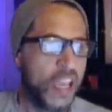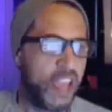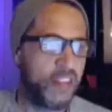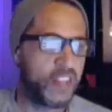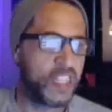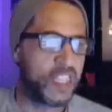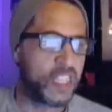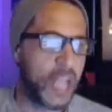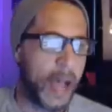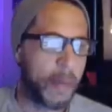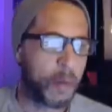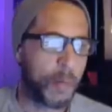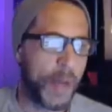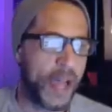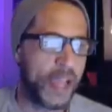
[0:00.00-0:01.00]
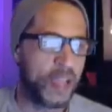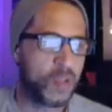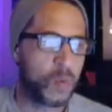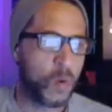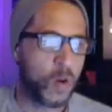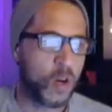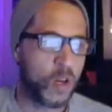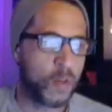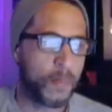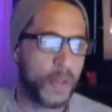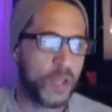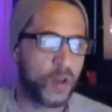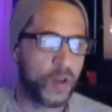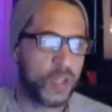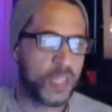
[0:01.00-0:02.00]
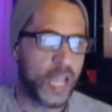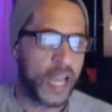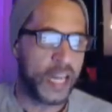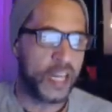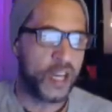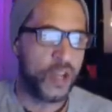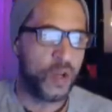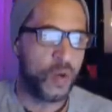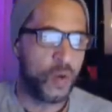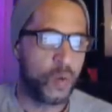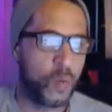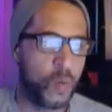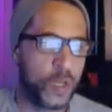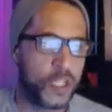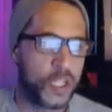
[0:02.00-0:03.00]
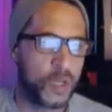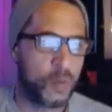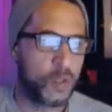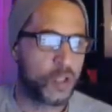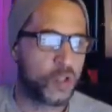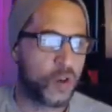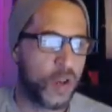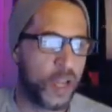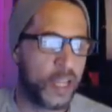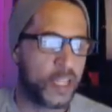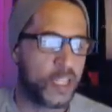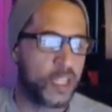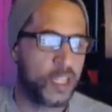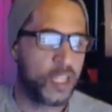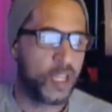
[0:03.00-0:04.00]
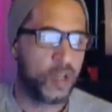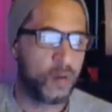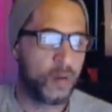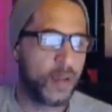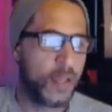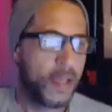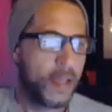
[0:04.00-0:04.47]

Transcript: if she stops by his work because I knew what she was trying to do.